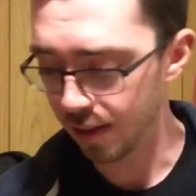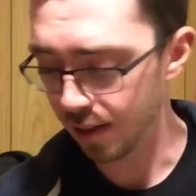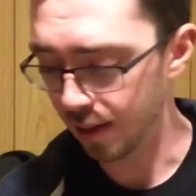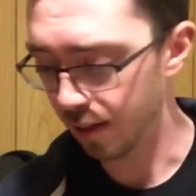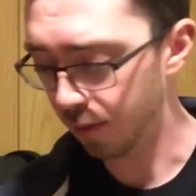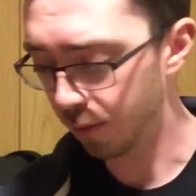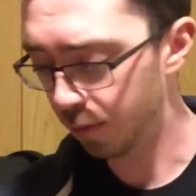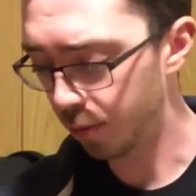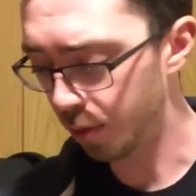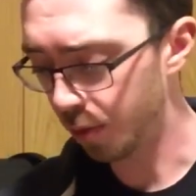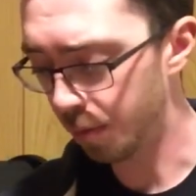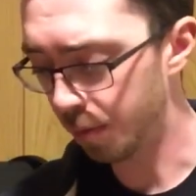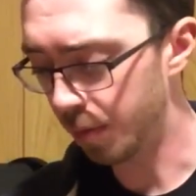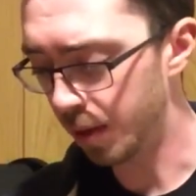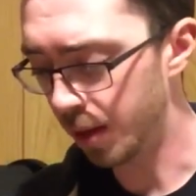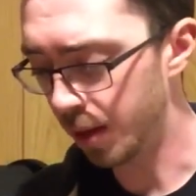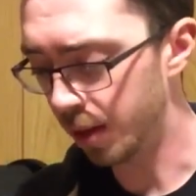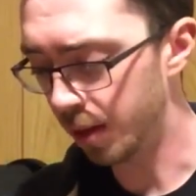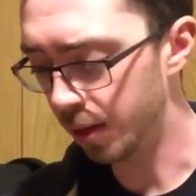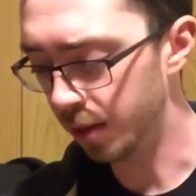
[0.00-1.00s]
Uh,
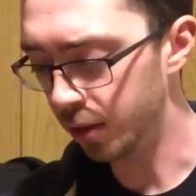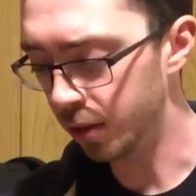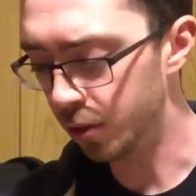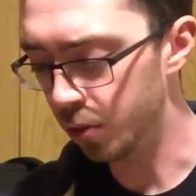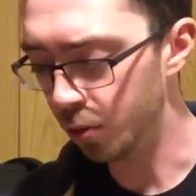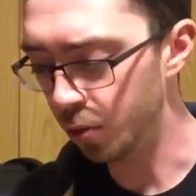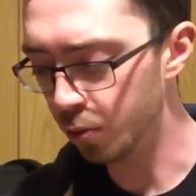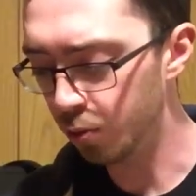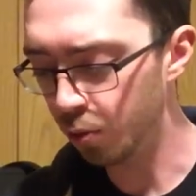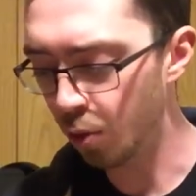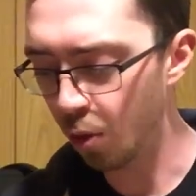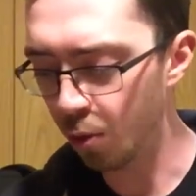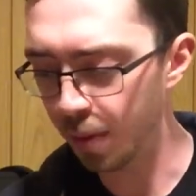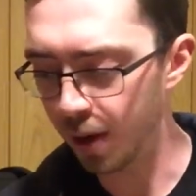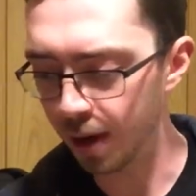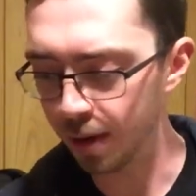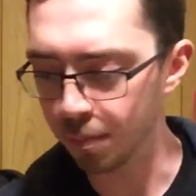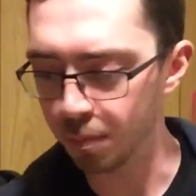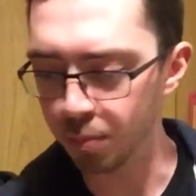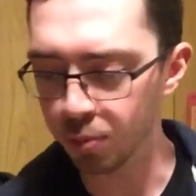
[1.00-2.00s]
from uh, Good
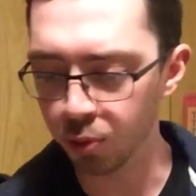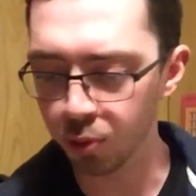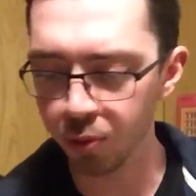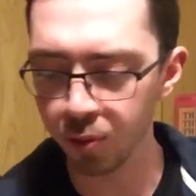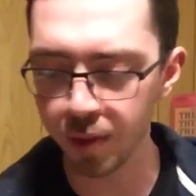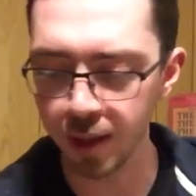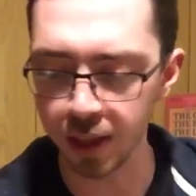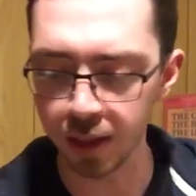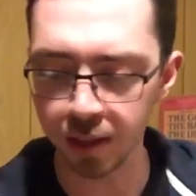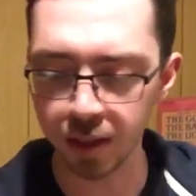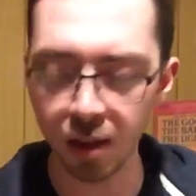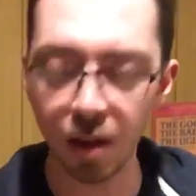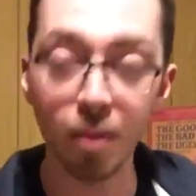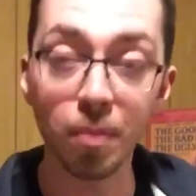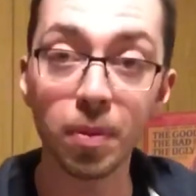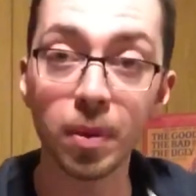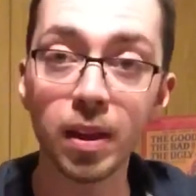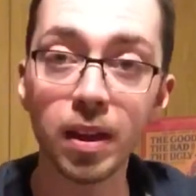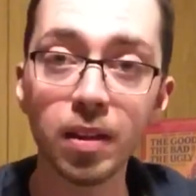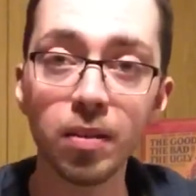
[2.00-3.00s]
Robot Brewing
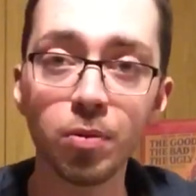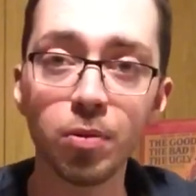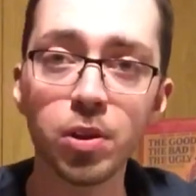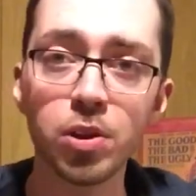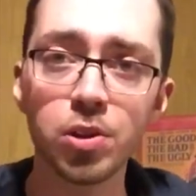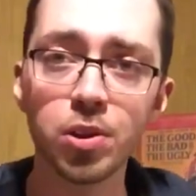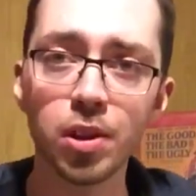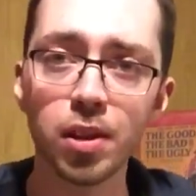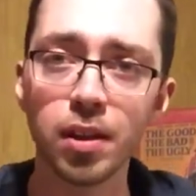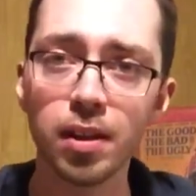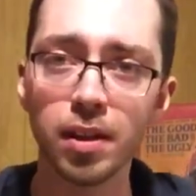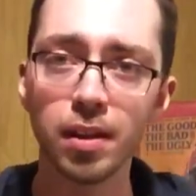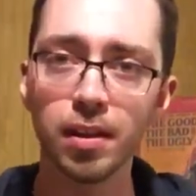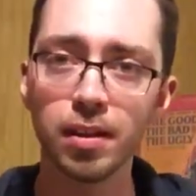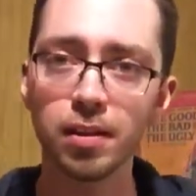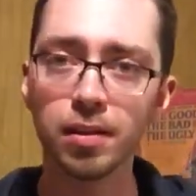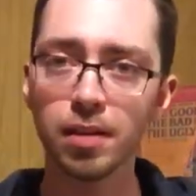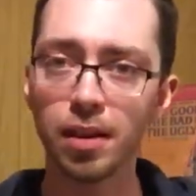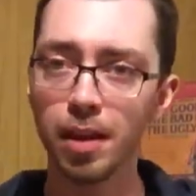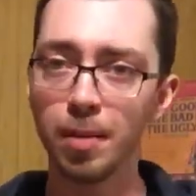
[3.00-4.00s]
Company, which uh,
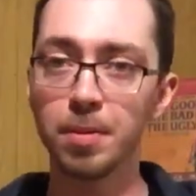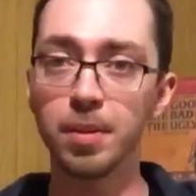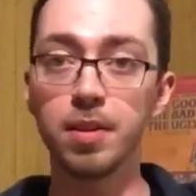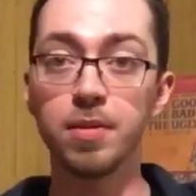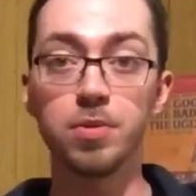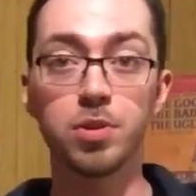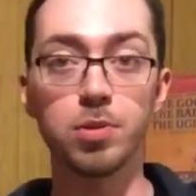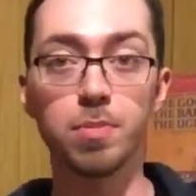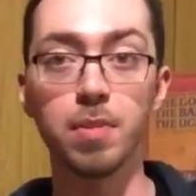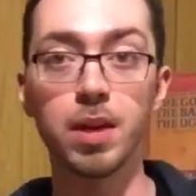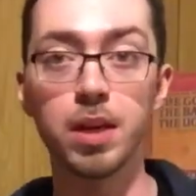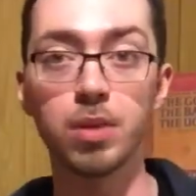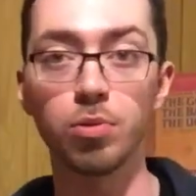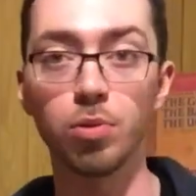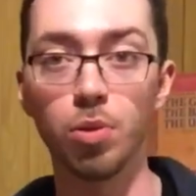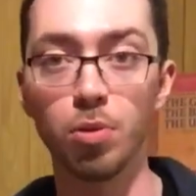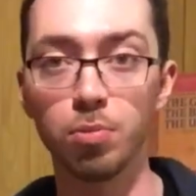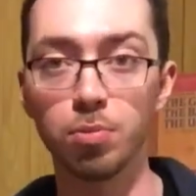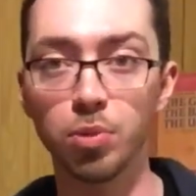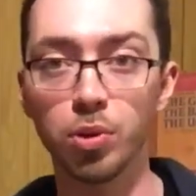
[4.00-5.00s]
I believe is a
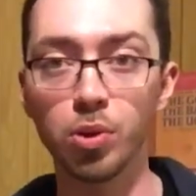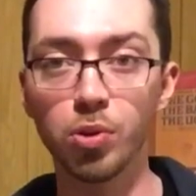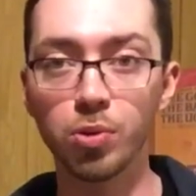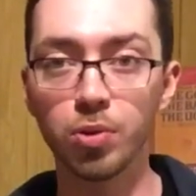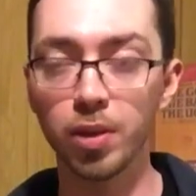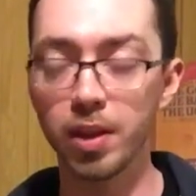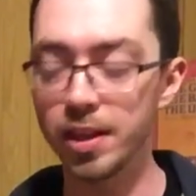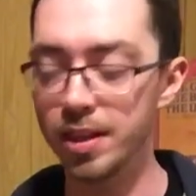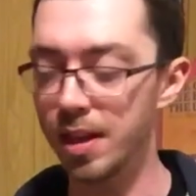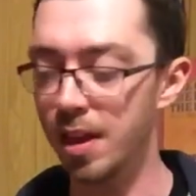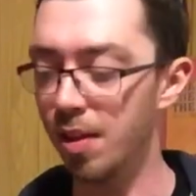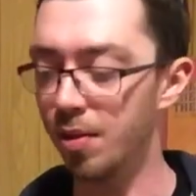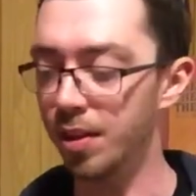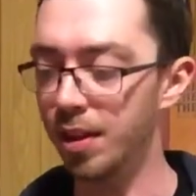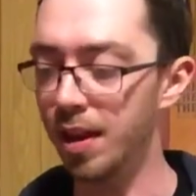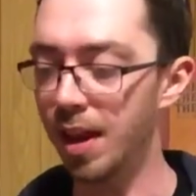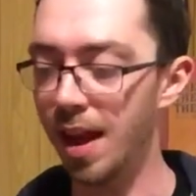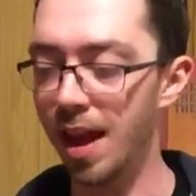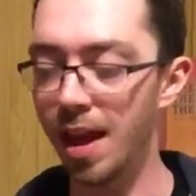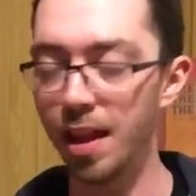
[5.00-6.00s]
microbrewery down
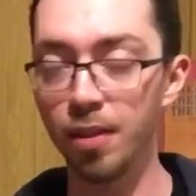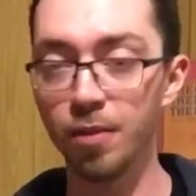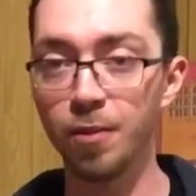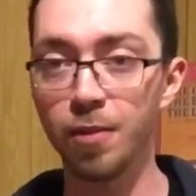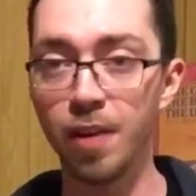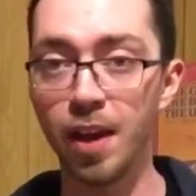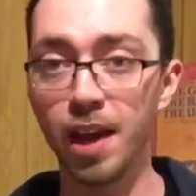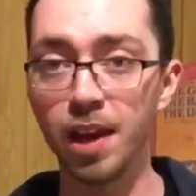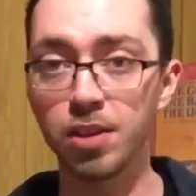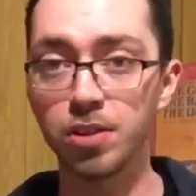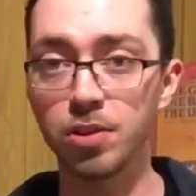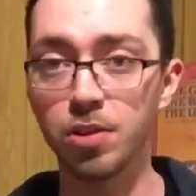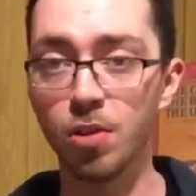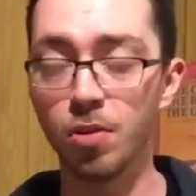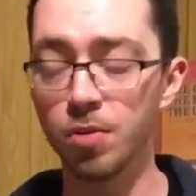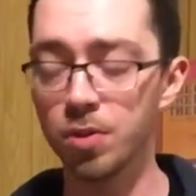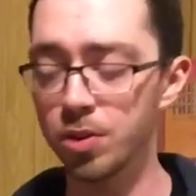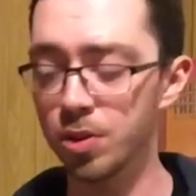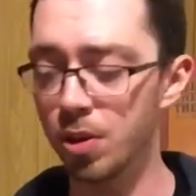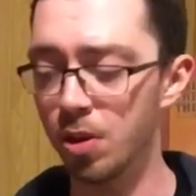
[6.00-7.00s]
in Halifax,
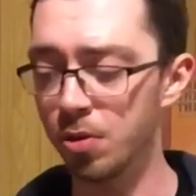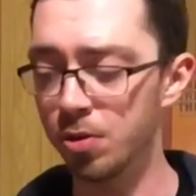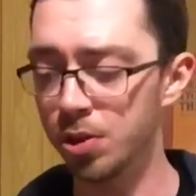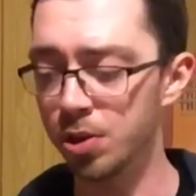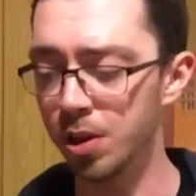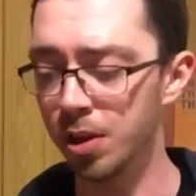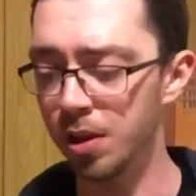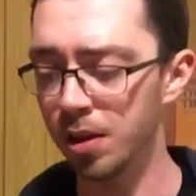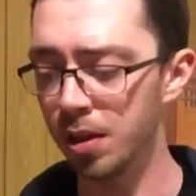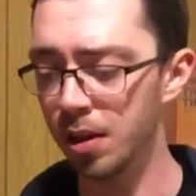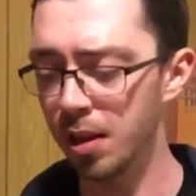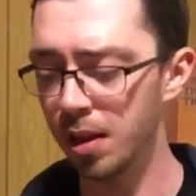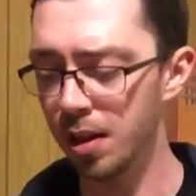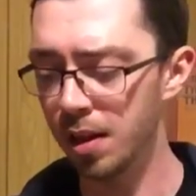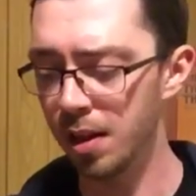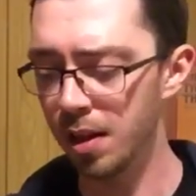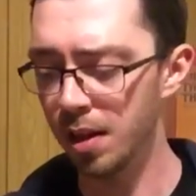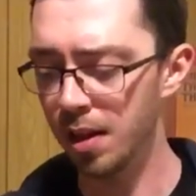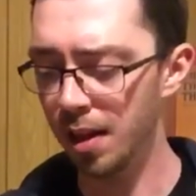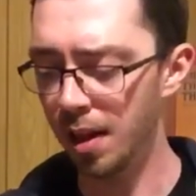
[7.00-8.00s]
Nova Scotia
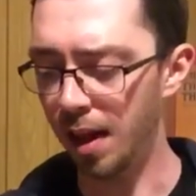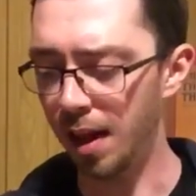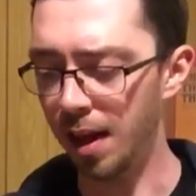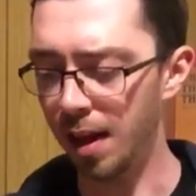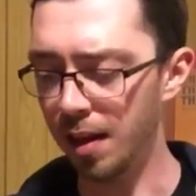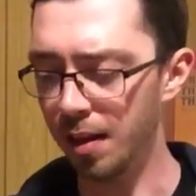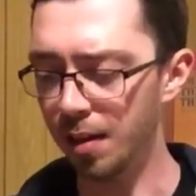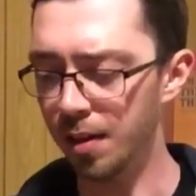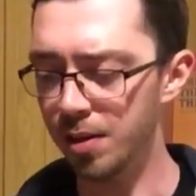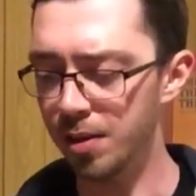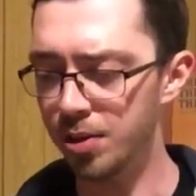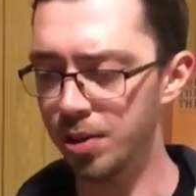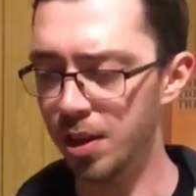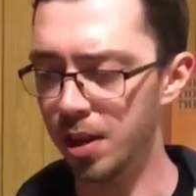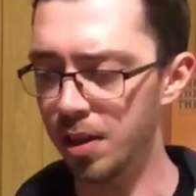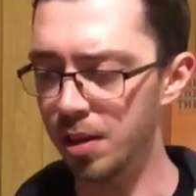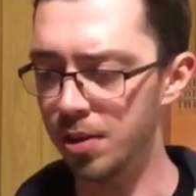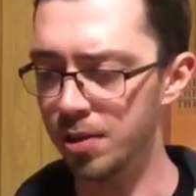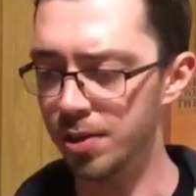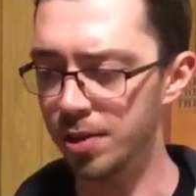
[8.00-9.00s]
and this
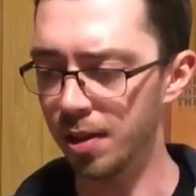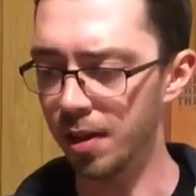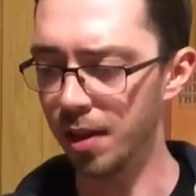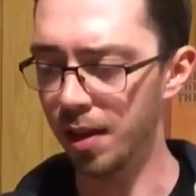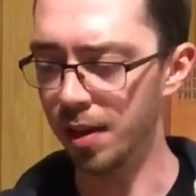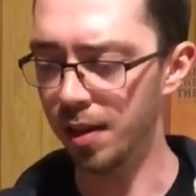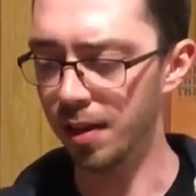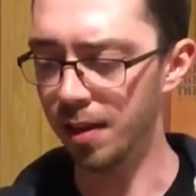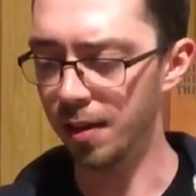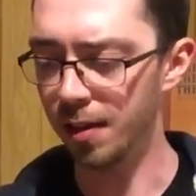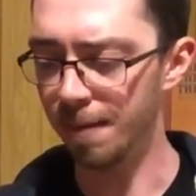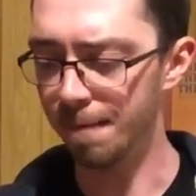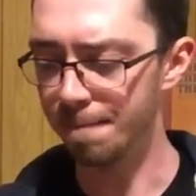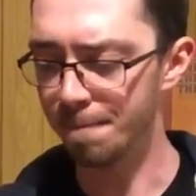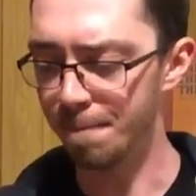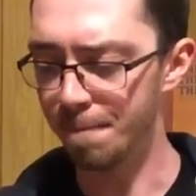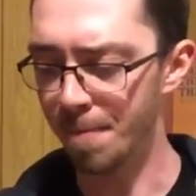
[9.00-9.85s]
is a uh,